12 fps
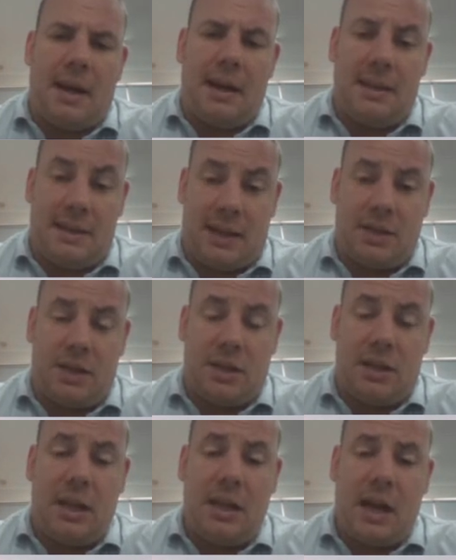
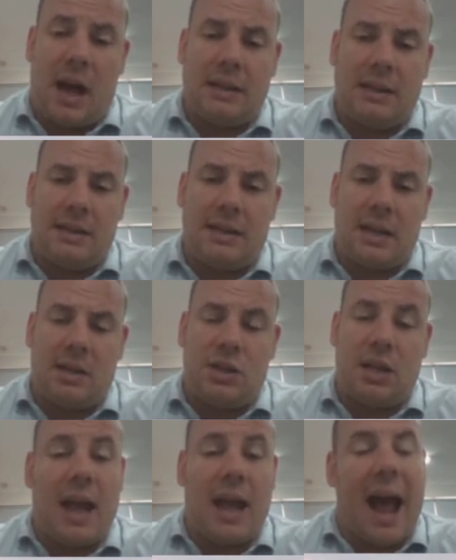intentionally,
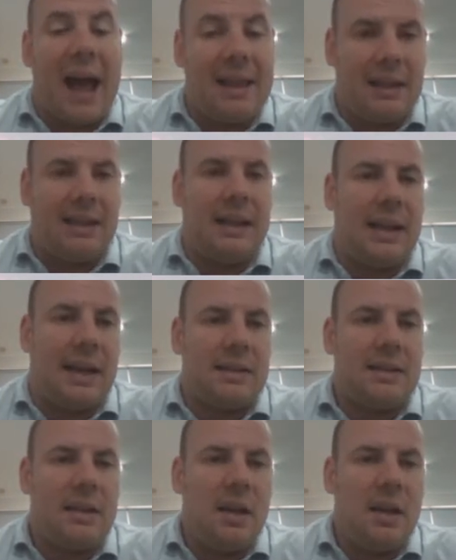unintentionally, and neglect.